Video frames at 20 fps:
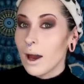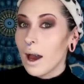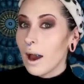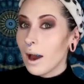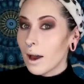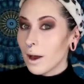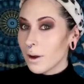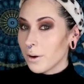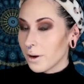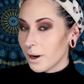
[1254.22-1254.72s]

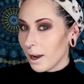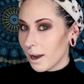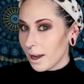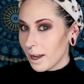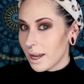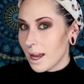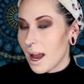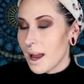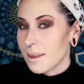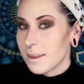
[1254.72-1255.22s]
All
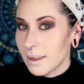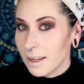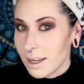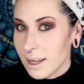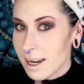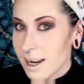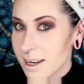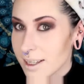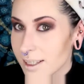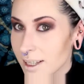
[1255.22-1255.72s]
right, I think
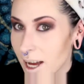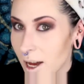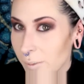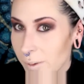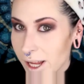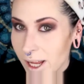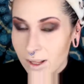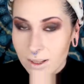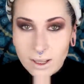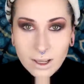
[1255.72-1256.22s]
it is
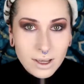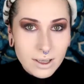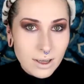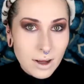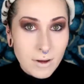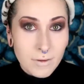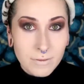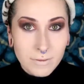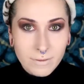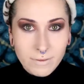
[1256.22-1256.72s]
coming along
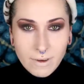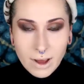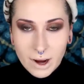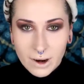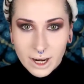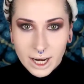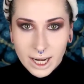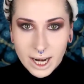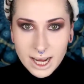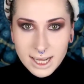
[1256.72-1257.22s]

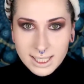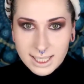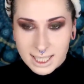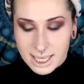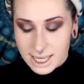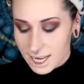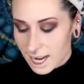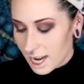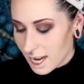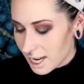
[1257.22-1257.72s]
very
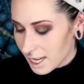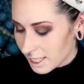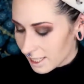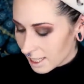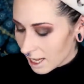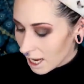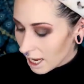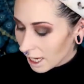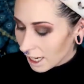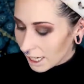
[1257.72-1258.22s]
nicely,
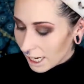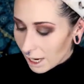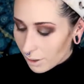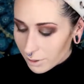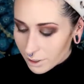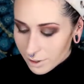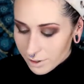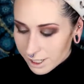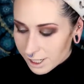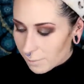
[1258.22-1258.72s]
guys. Now
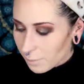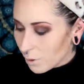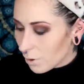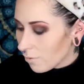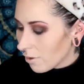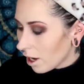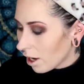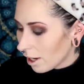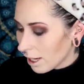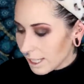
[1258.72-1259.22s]
we're going to
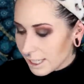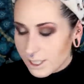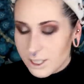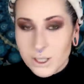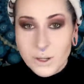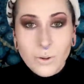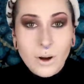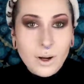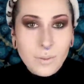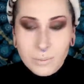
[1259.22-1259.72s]
move on
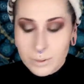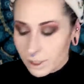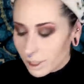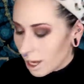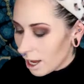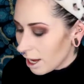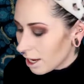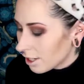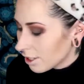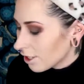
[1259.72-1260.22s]
to our
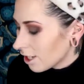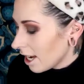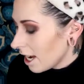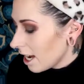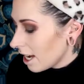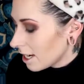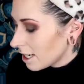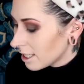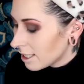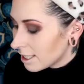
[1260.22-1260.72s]
blush.
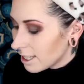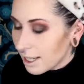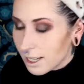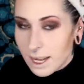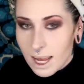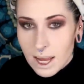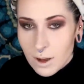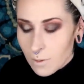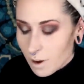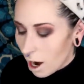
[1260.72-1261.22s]
And
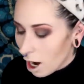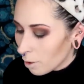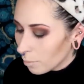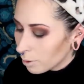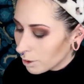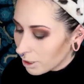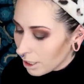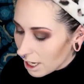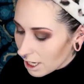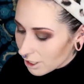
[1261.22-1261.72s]
today our
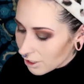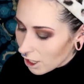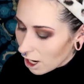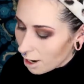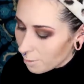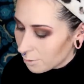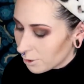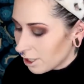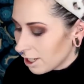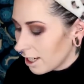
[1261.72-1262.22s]
blush
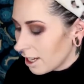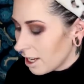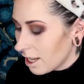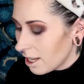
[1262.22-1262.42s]
option